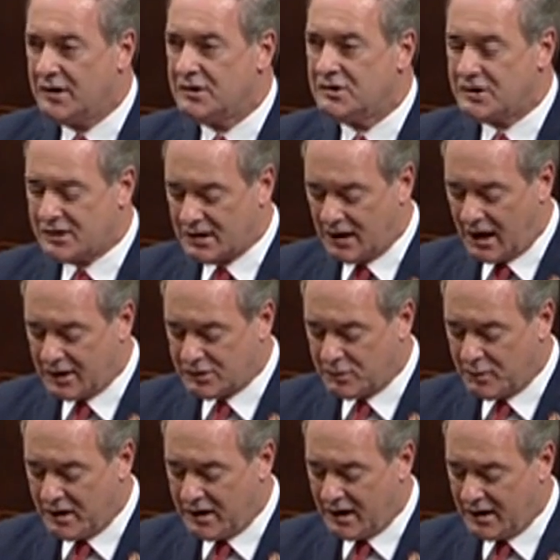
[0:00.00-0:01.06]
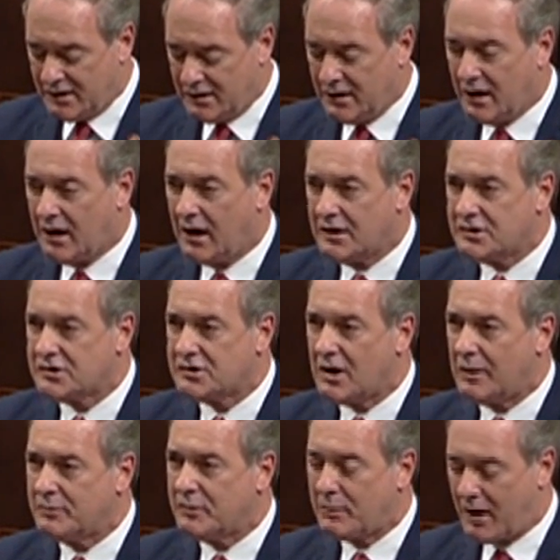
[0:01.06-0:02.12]
Just last weekend, I
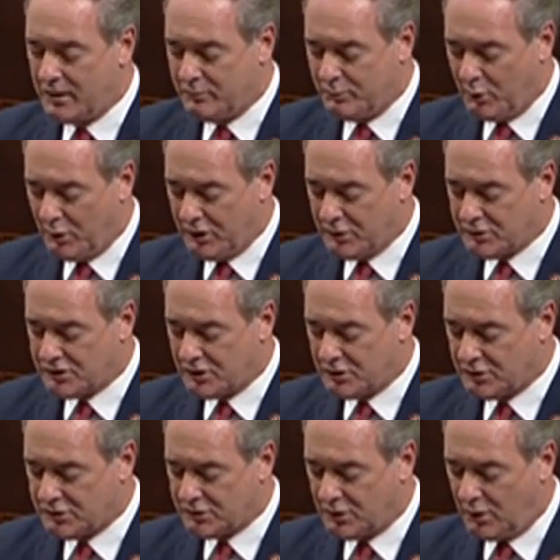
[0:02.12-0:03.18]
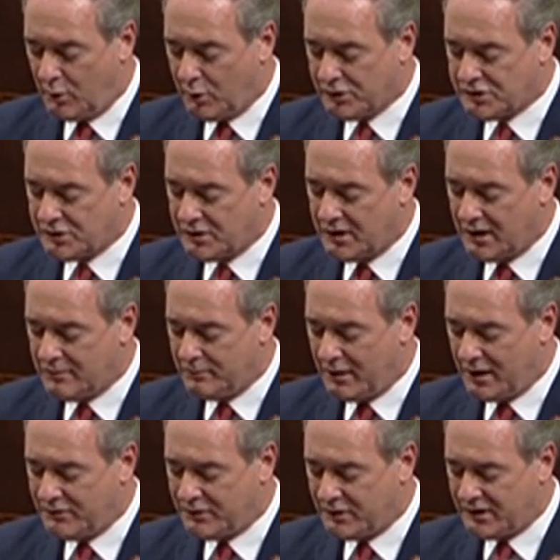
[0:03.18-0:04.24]
stopped by Boyer's Orchard in
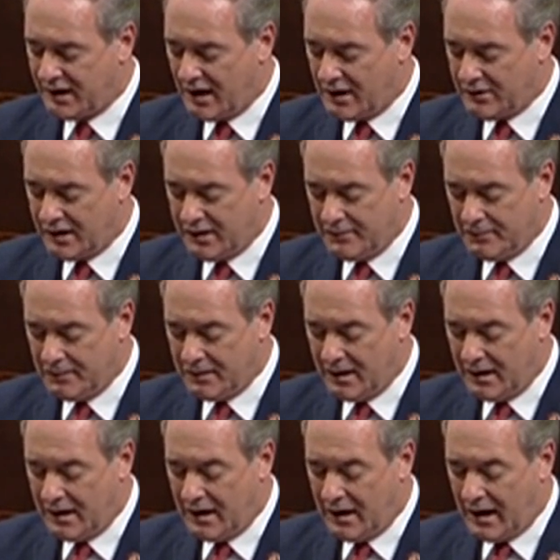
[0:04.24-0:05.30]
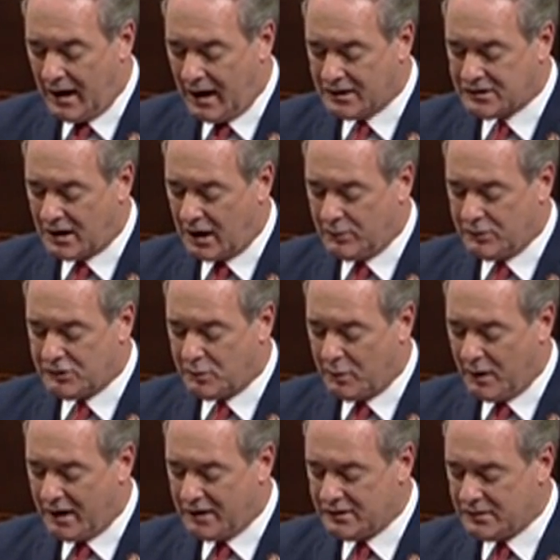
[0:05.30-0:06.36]
Bedford County. As I was
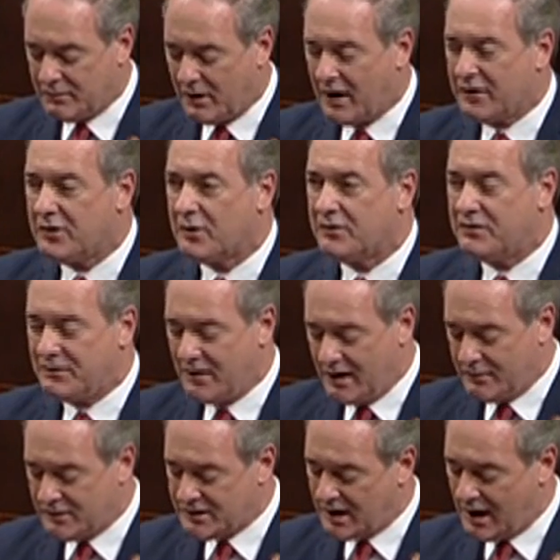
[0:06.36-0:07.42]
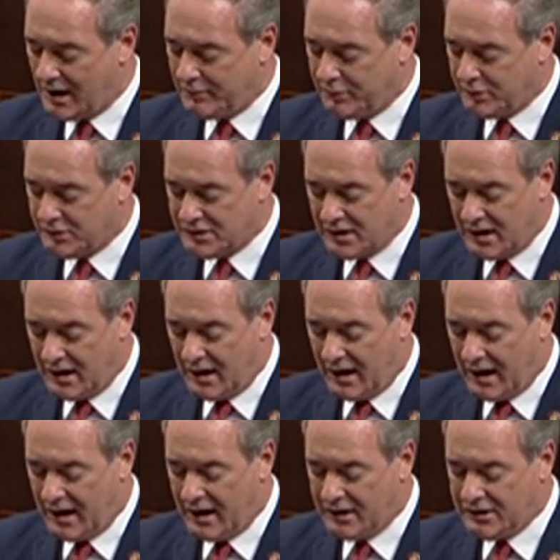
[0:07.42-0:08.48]
waiting to buy their famous apples,
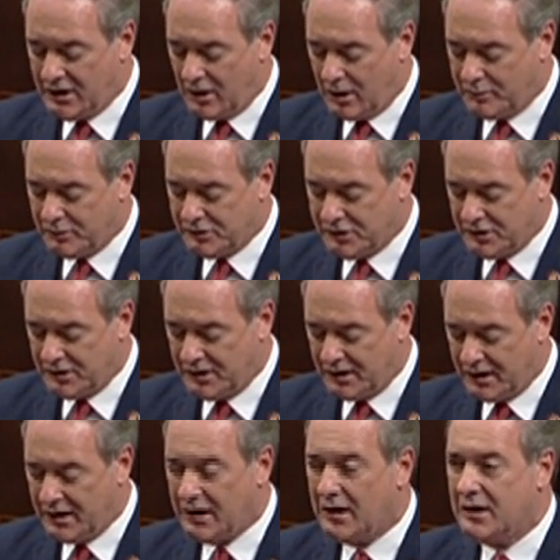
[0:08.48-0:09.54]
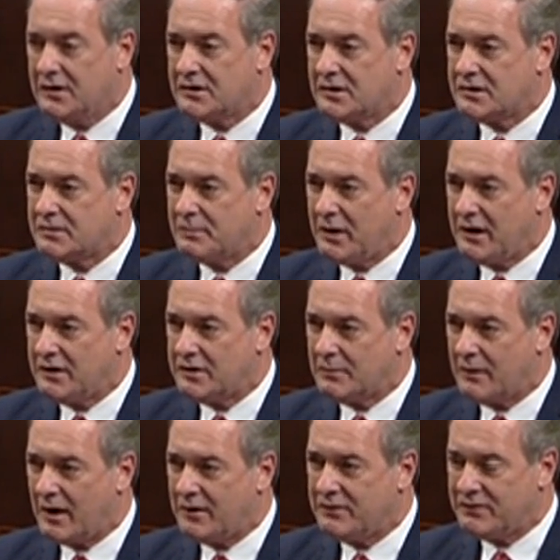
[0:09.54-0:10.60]
I had the opportunity to speak to
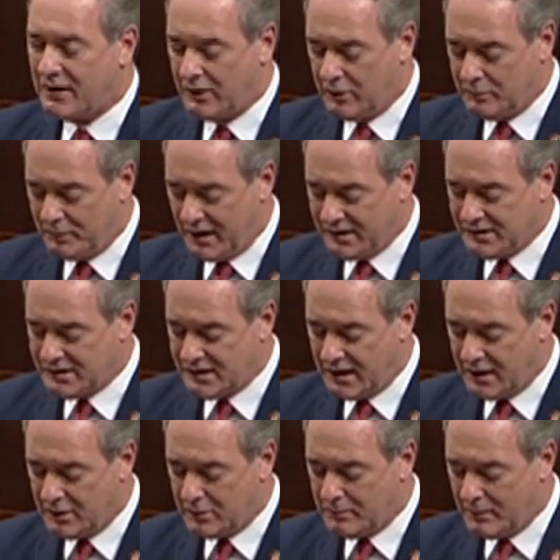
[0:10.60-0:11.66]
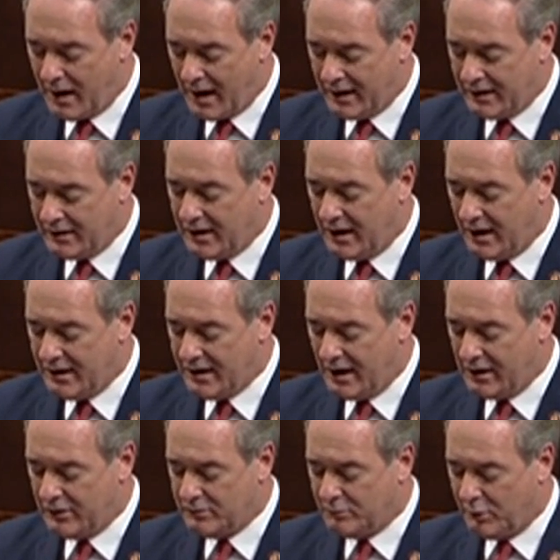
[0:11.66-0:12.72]
my fellow Penn Stater Matt and
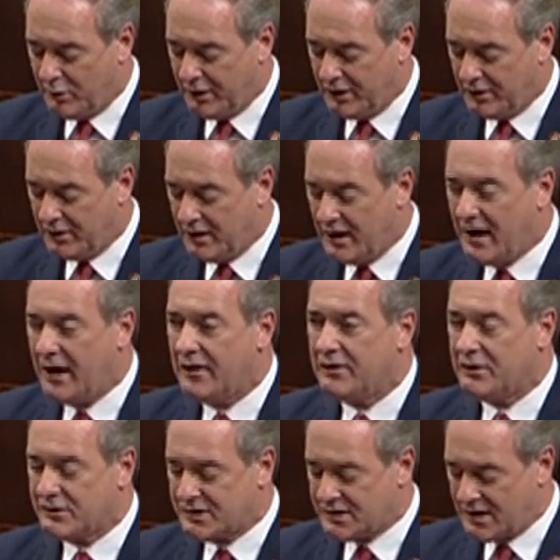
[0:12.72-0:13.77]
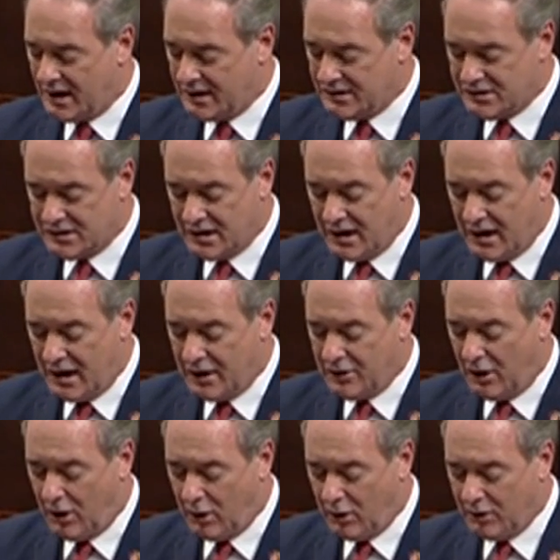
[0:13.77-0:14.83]
Ellen Boyer and their sons, and
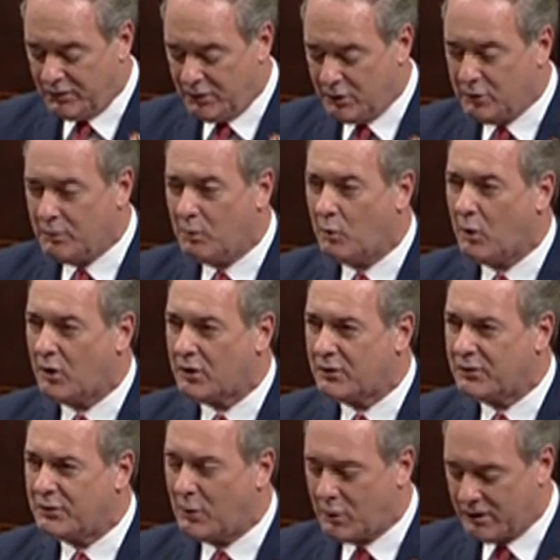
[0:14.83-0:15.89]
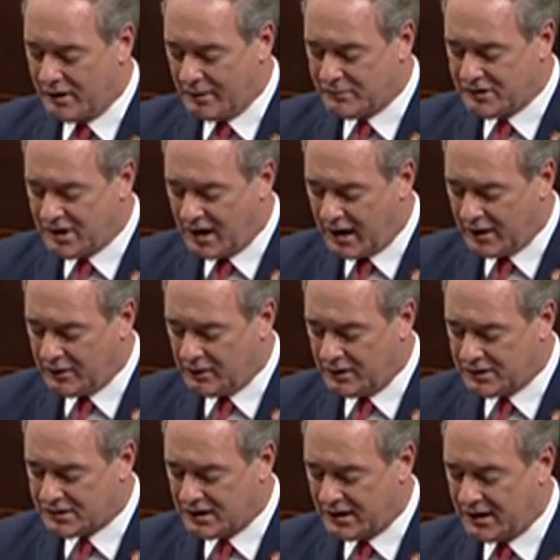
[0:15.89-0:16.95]
all of whom work for them
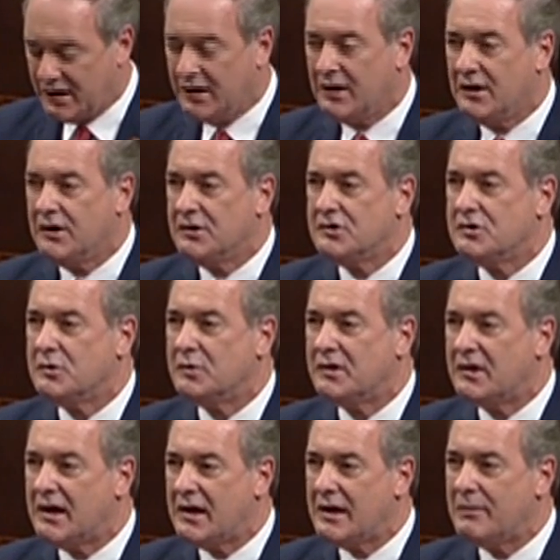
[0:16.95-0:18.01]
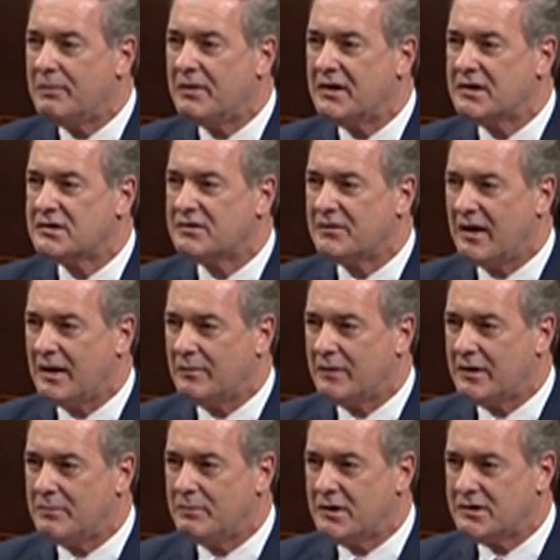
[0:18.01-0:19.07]
tirelessly to keep this
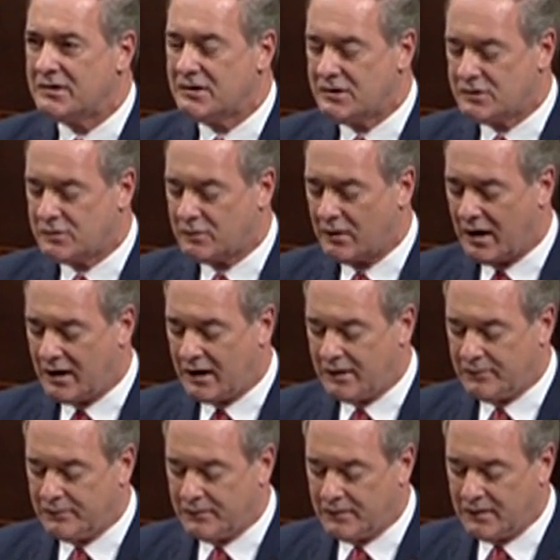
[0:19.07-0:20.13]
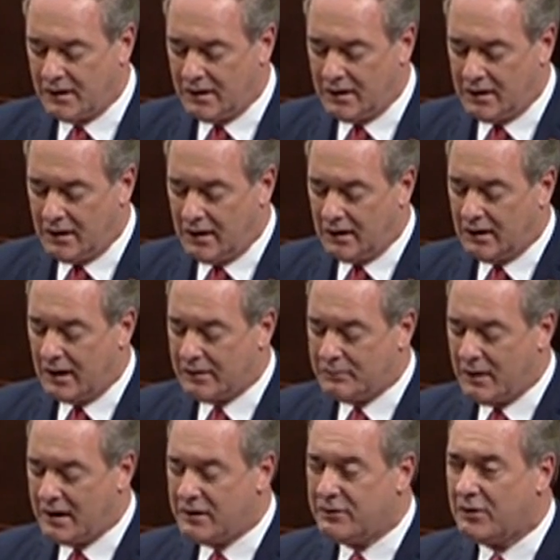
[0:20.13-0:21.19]
family business running. Like
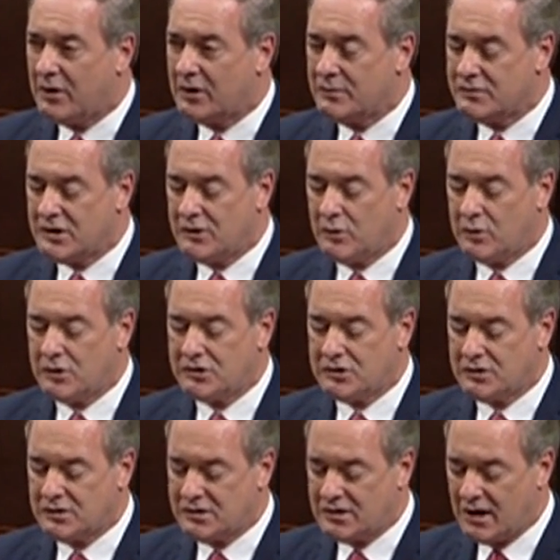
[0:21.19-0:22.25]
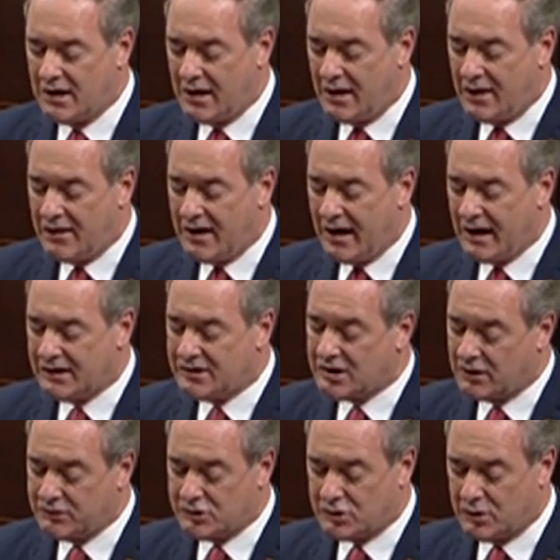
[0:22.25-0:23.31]
many farms and orchards, they had
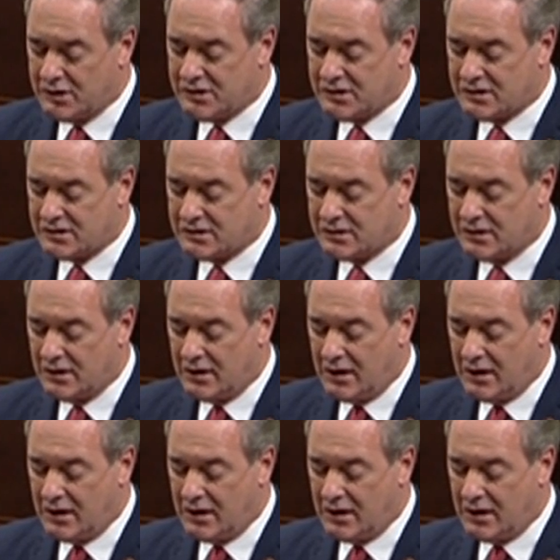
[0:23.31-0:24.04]
tough choices.